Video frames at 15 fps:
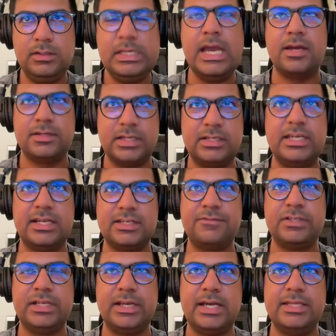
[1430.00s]
Yeah,
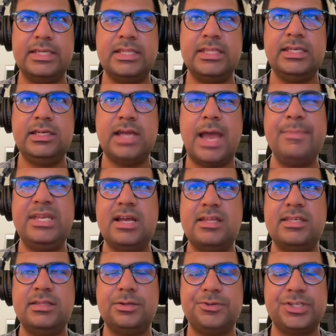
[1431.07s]
definitely. I
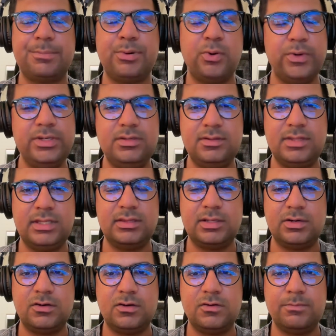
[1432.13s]
think there is a point that
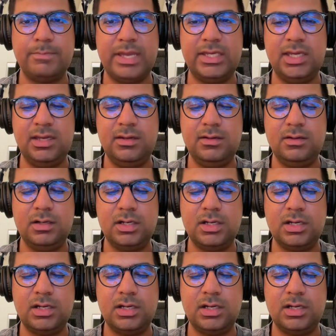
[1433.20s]
they're making,